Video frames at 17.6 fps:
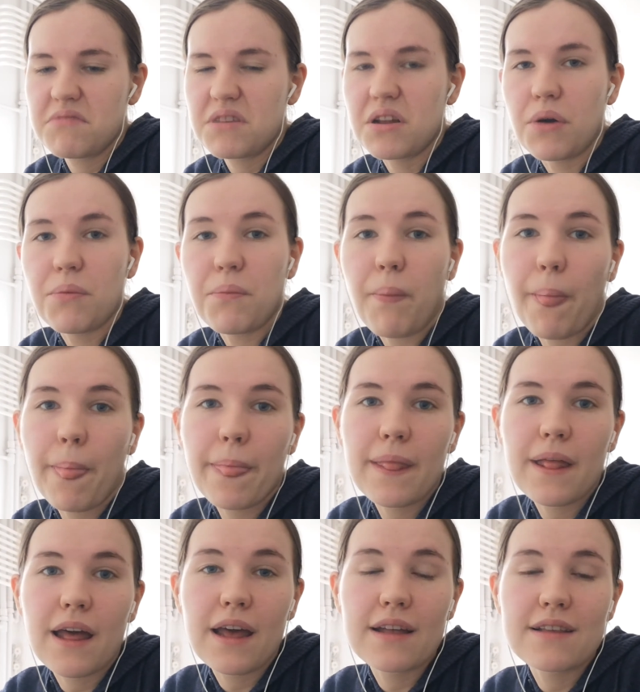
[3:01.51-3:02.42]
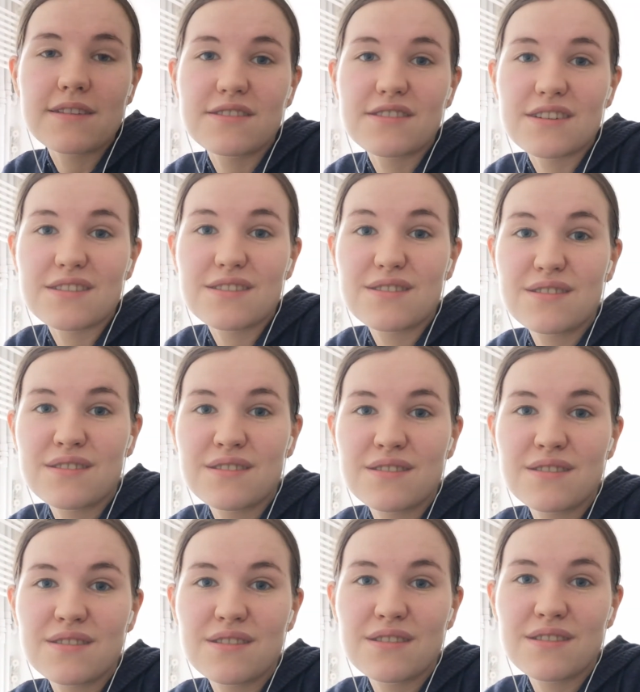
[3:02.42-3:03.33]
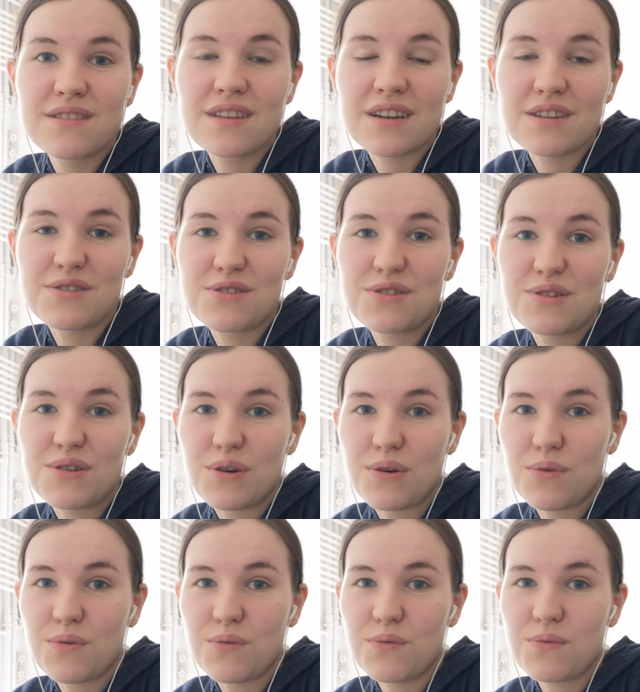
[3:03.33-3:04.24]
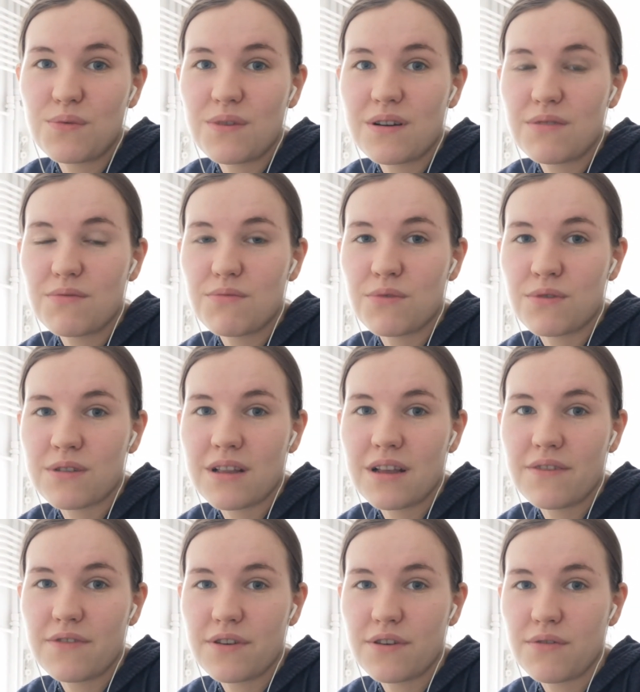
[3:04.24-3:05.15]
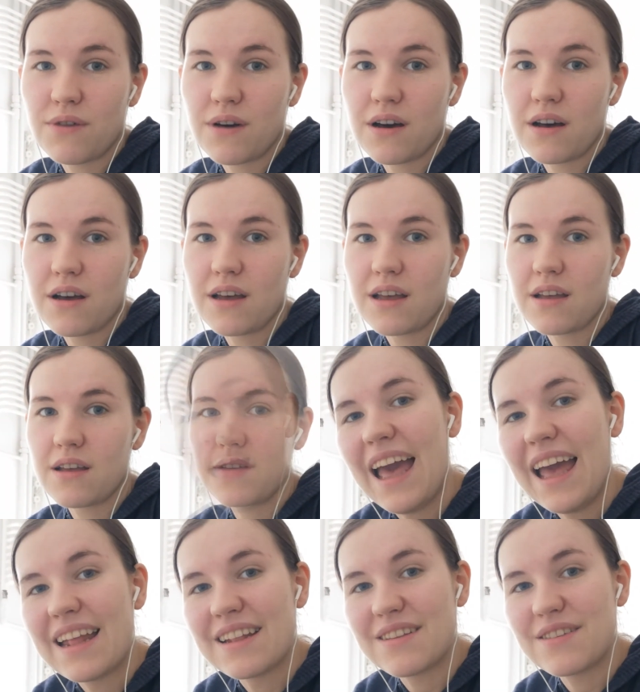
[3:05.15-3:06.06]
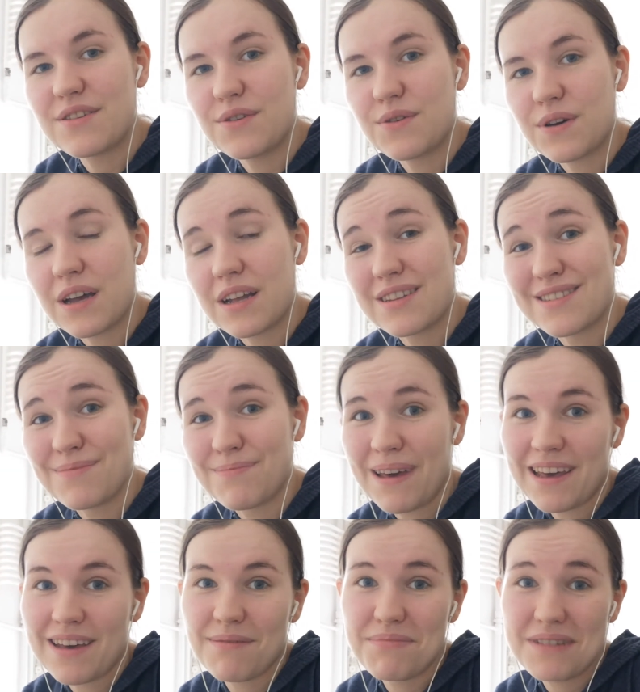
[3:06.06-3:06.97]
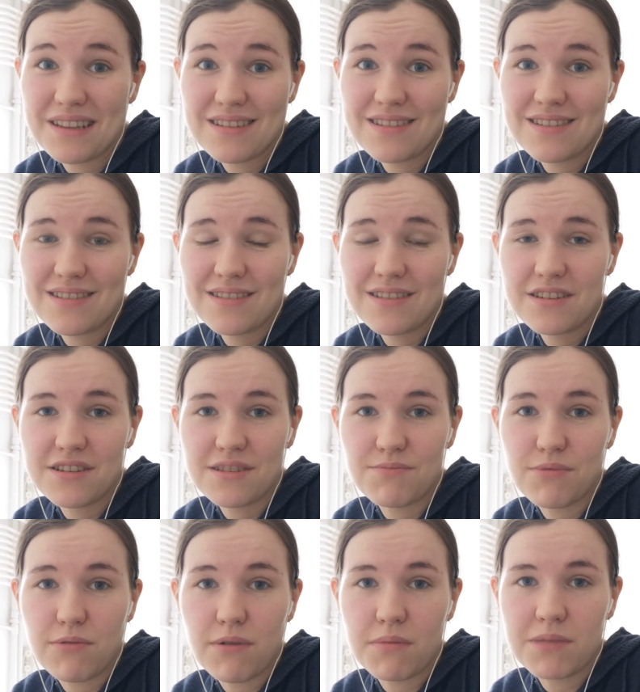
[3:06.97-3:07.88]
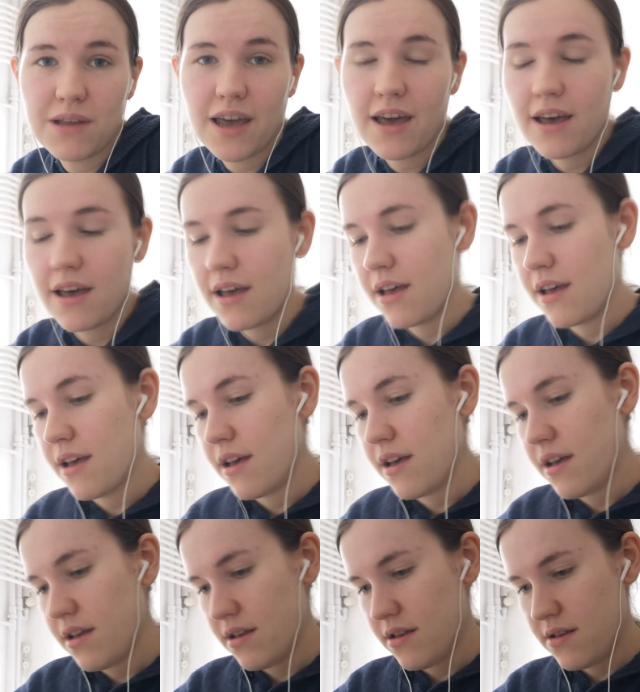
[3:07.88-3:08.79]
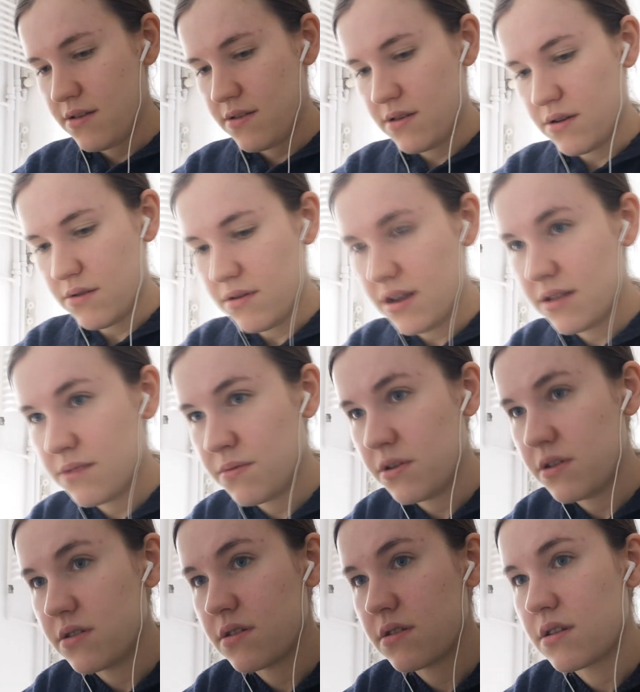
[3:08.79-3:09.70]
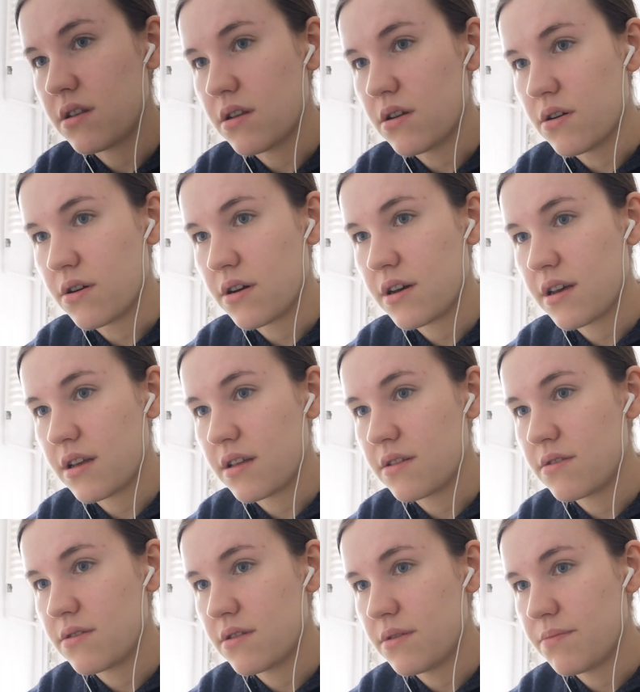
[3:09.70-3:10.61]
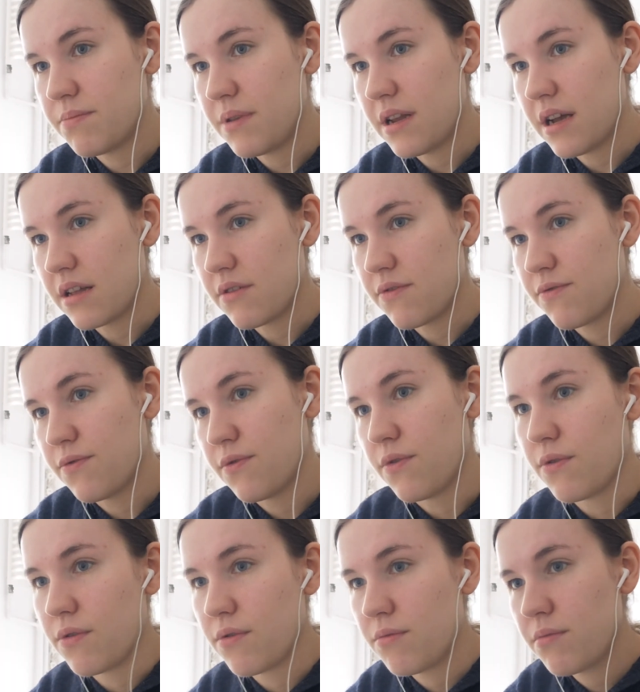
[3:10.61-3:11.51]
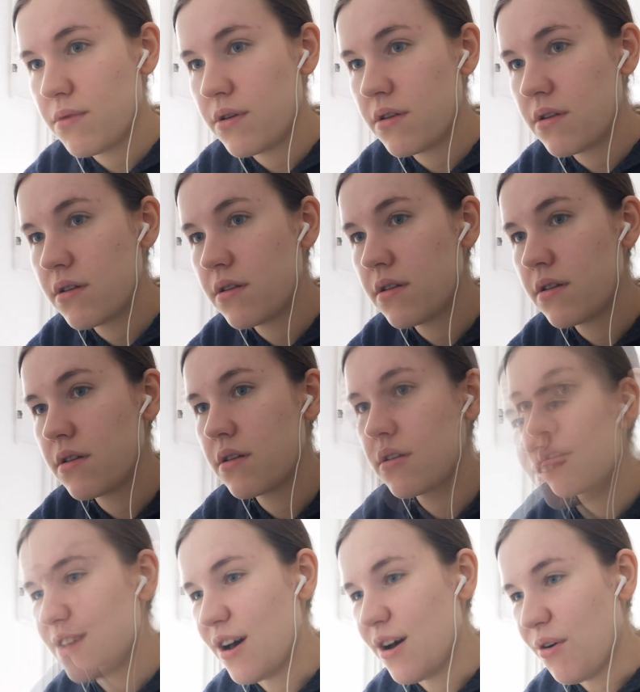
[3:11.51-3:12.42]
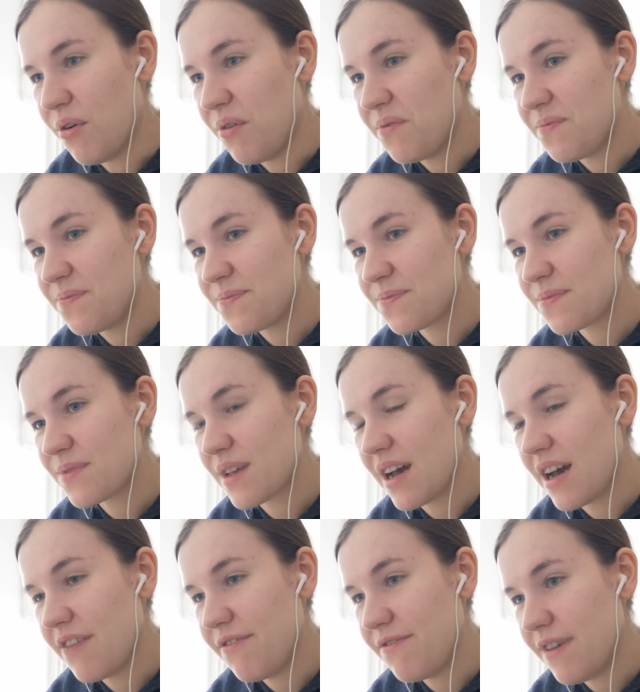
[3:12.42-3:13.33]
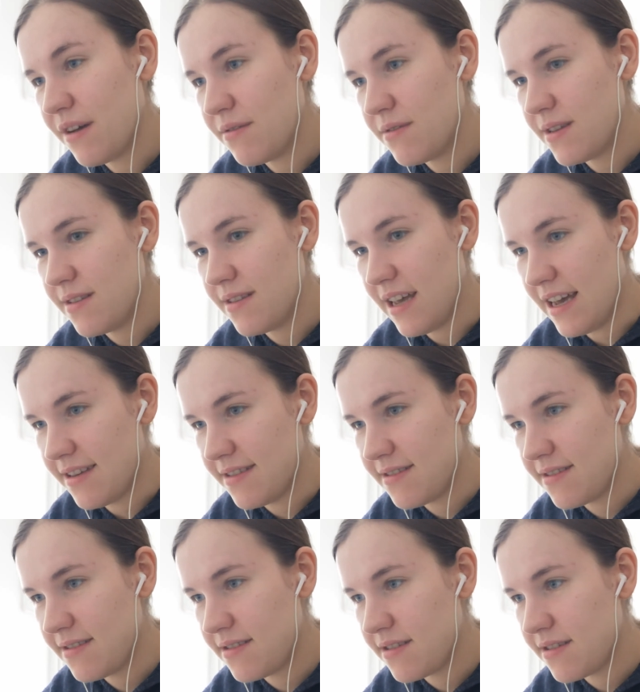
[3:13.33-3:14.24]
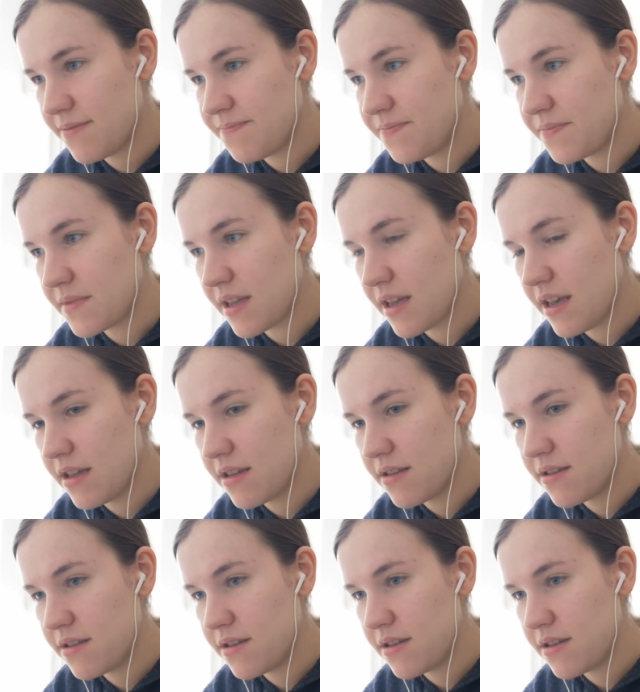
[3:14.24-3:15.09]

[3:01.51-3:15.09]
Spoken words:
it's just that you know what level you are and you can make a better decision probably. So let me just log into the platform. So I found the test, and